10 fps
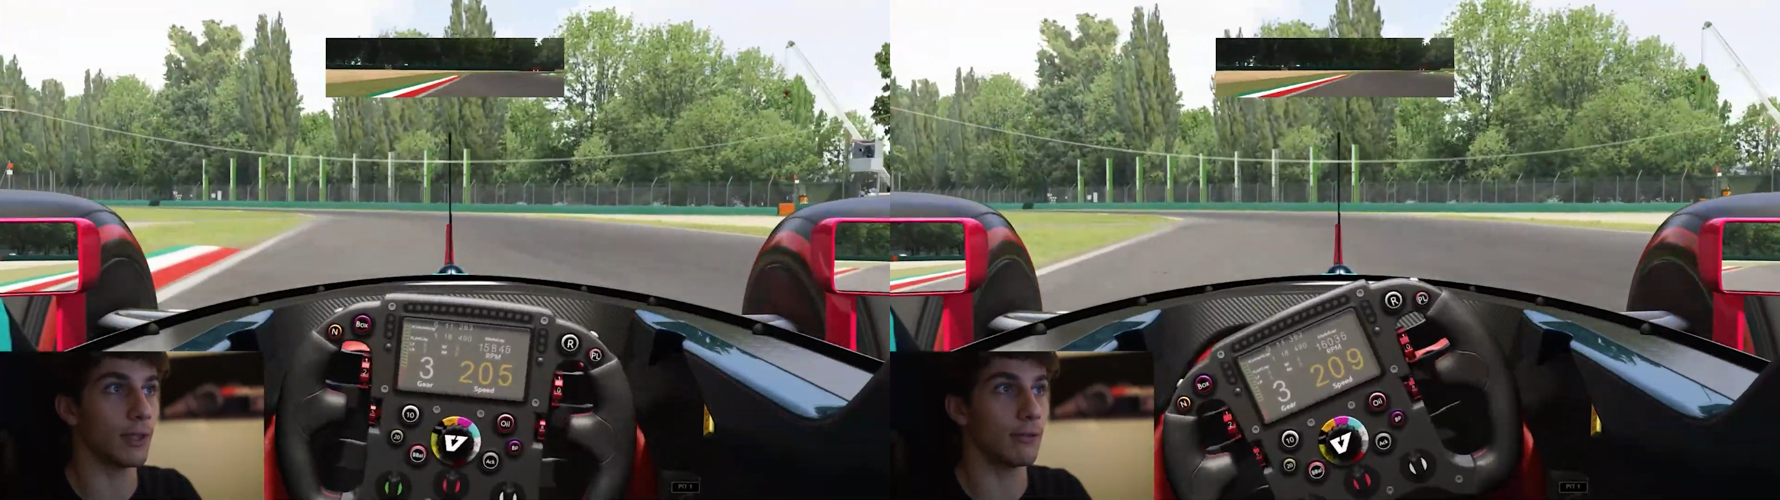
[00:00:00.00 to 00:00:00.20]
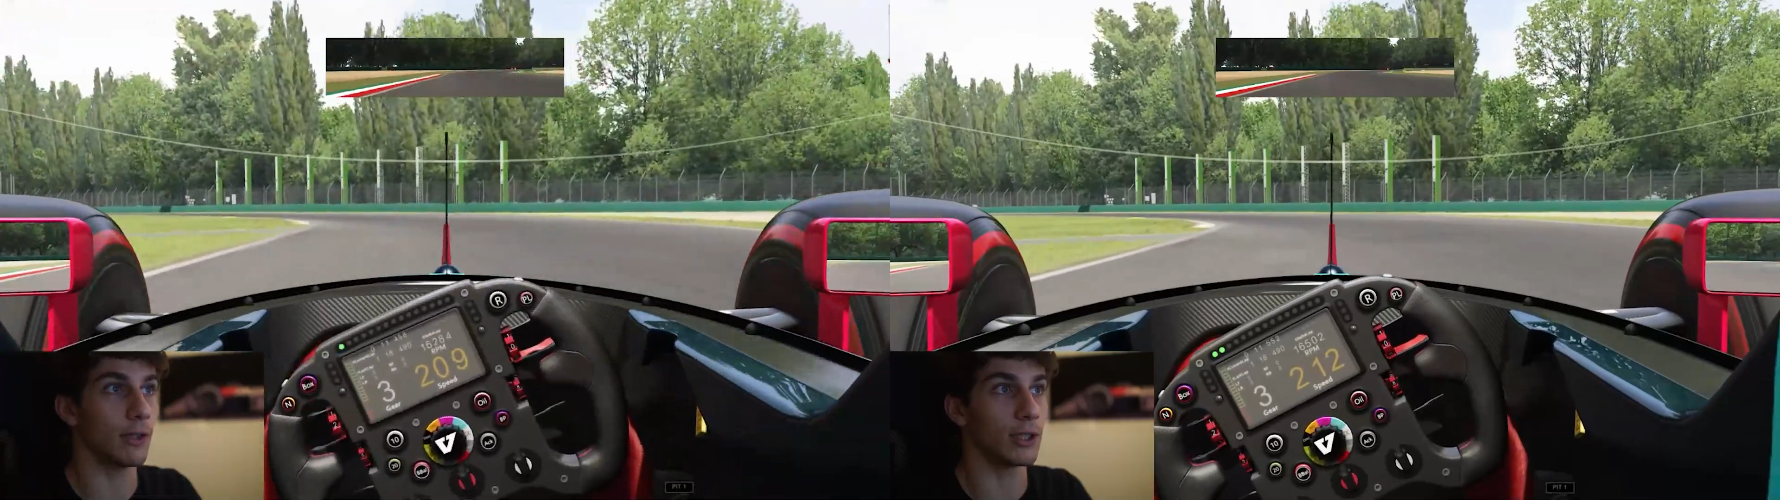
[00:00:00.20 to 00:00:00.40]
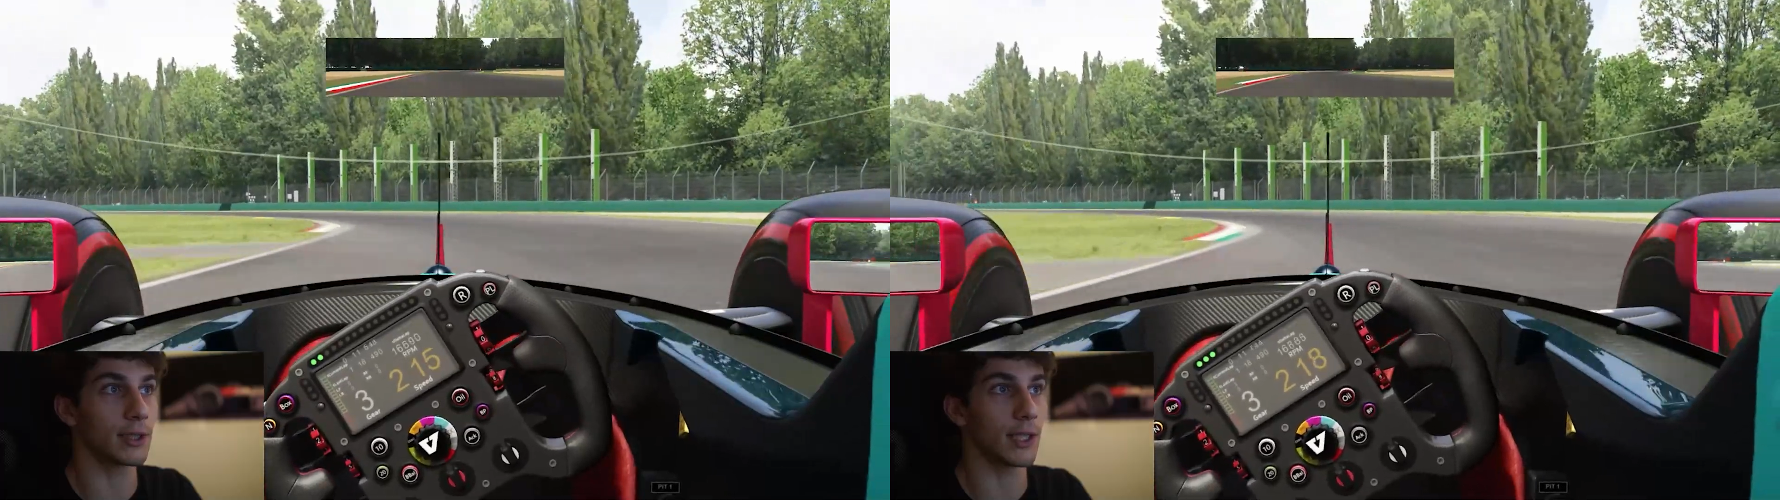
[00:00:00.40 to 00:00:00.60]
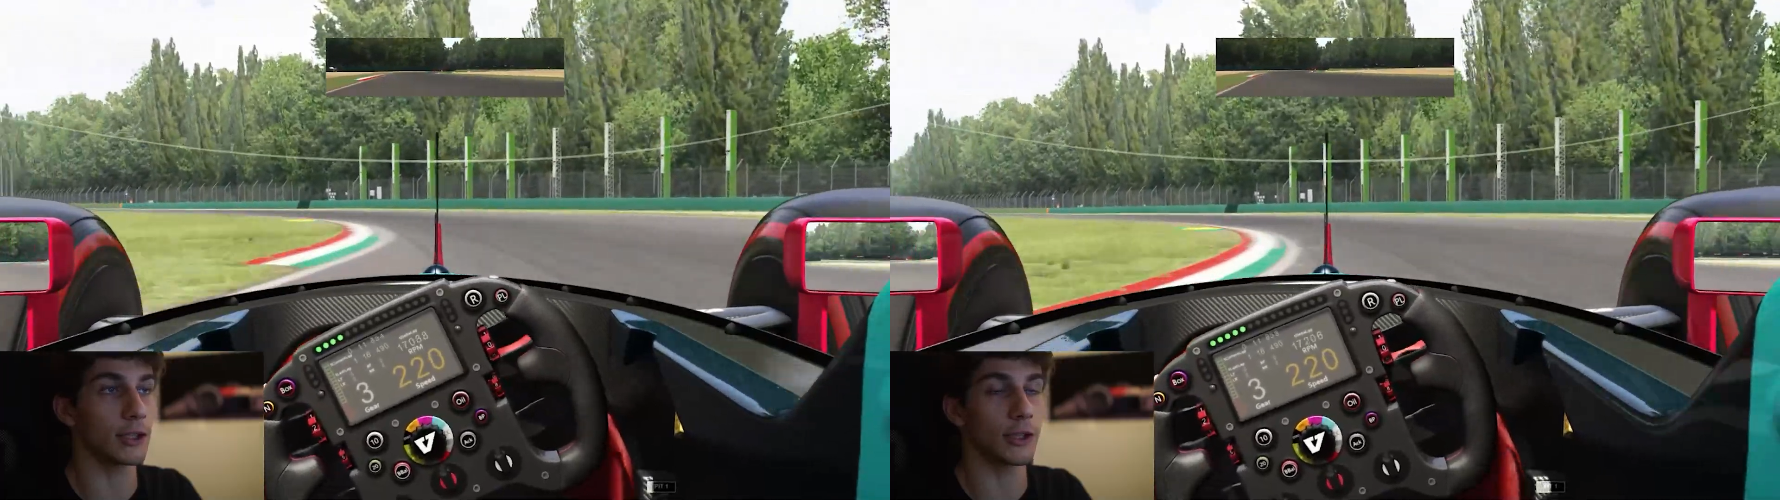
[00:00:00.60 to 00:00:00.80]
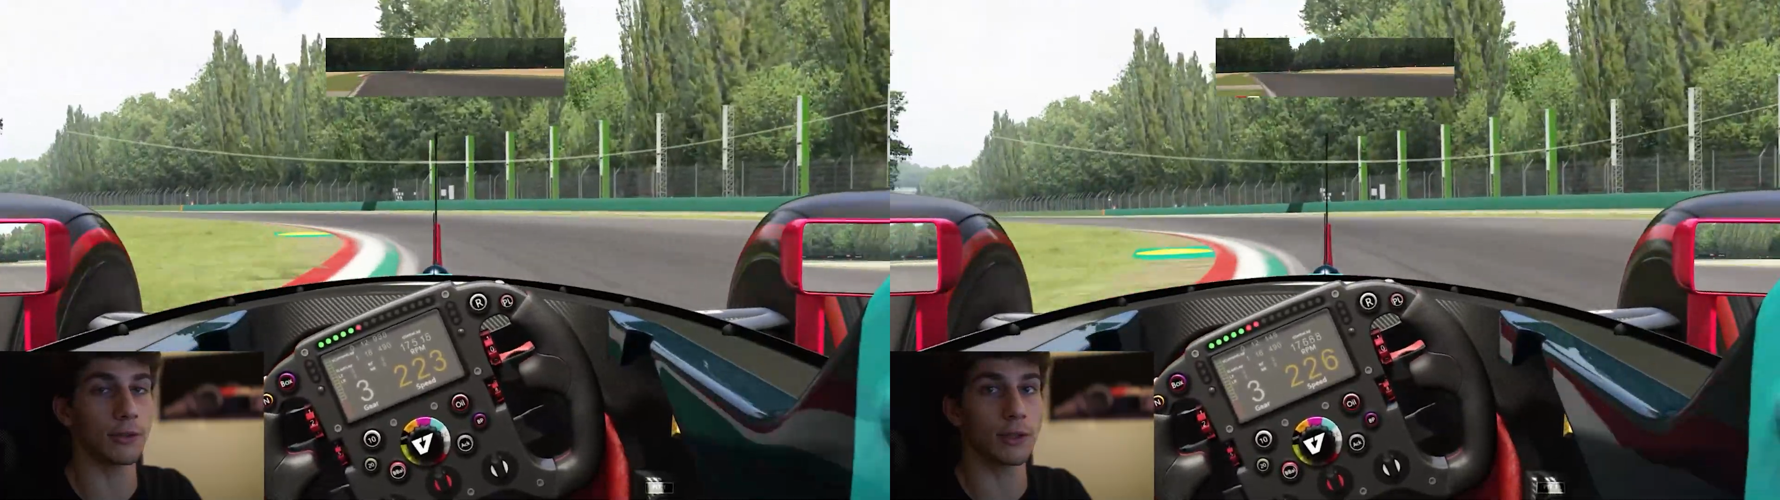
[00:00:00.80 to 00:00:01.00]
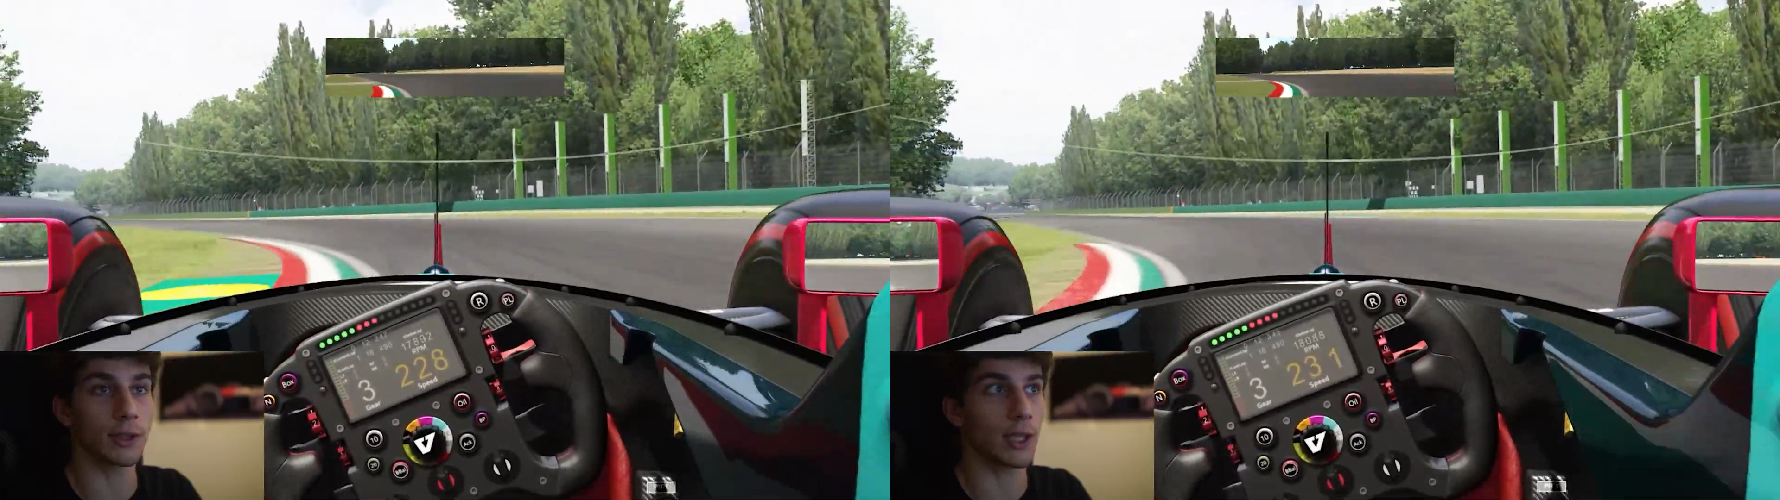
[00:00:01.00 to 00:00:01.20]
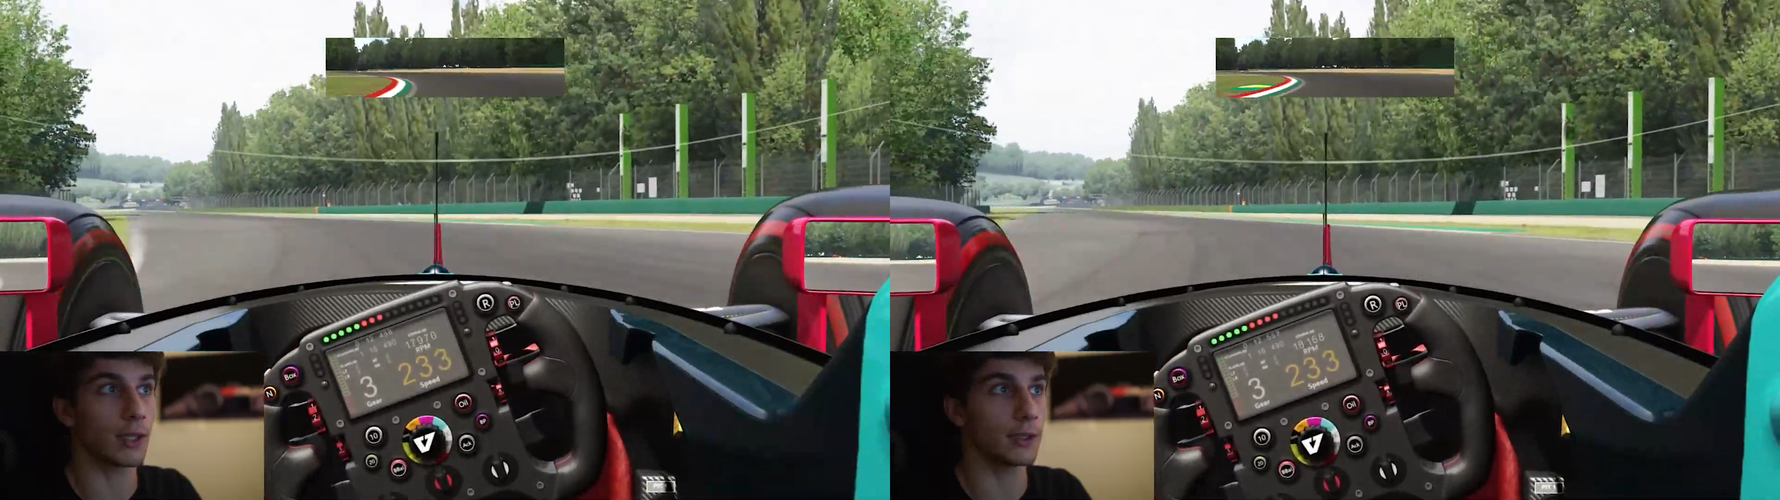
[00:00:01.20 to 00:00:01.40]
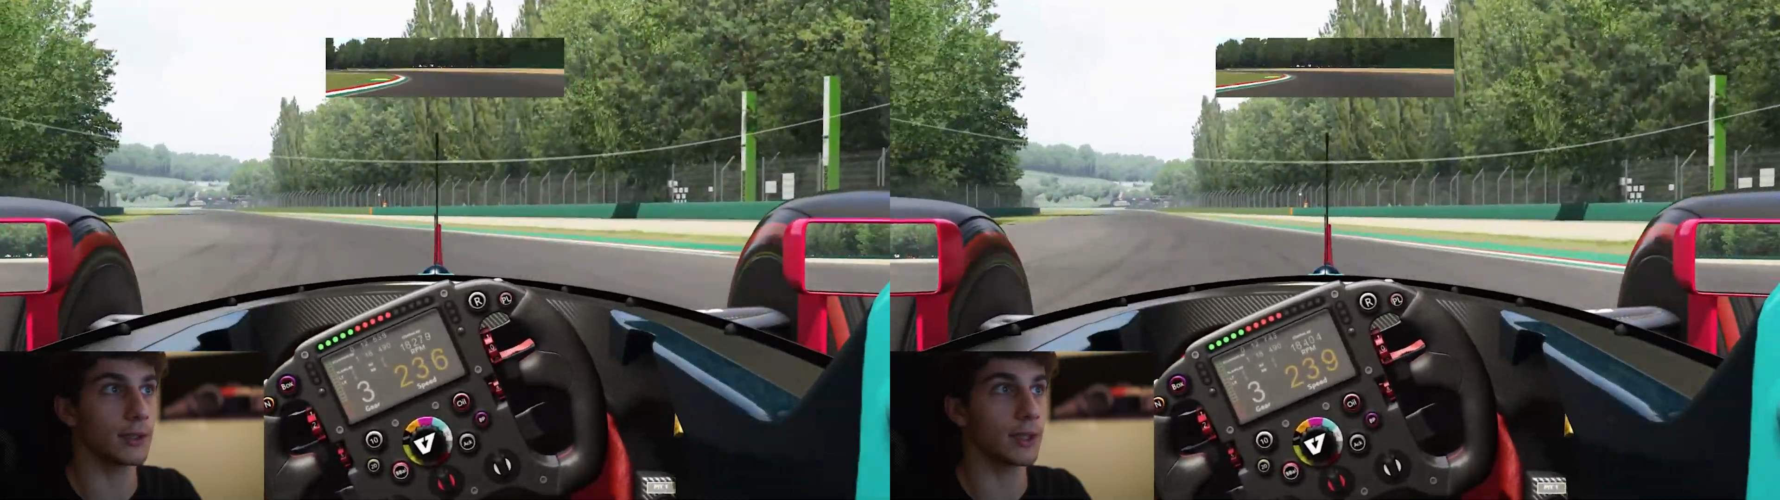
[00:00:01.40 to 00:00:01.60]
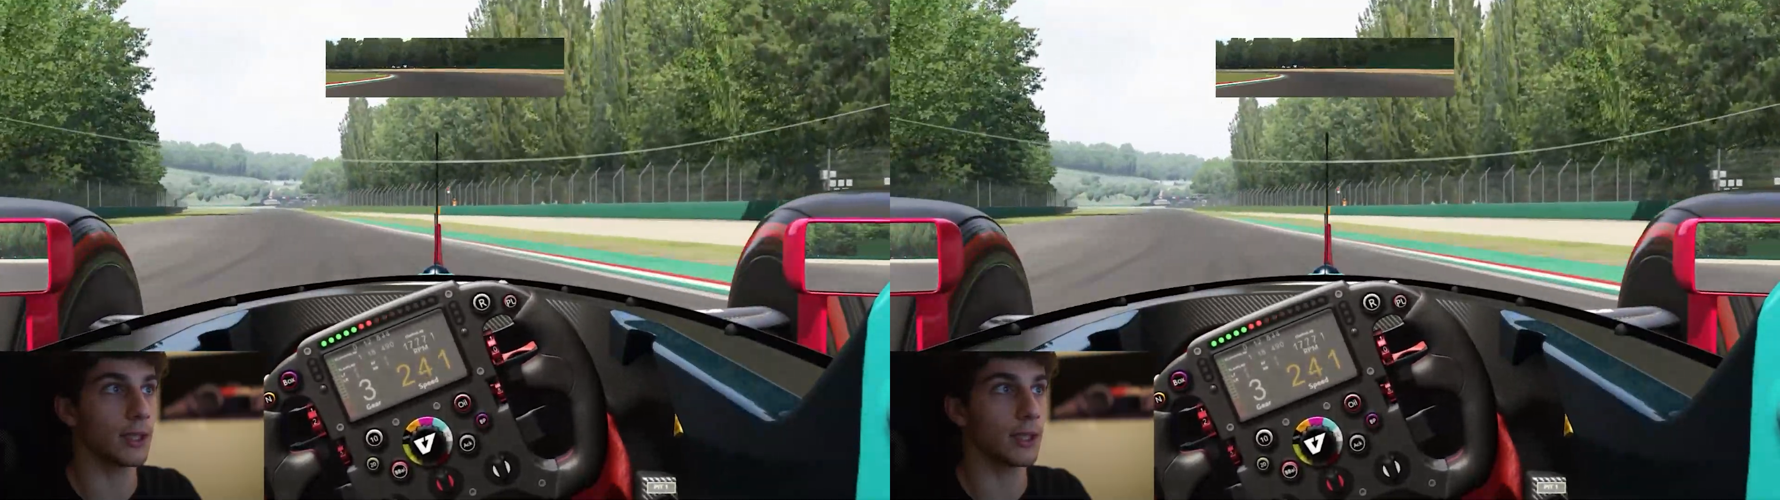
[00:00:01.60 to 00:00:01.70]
very, very sketchy on those cars.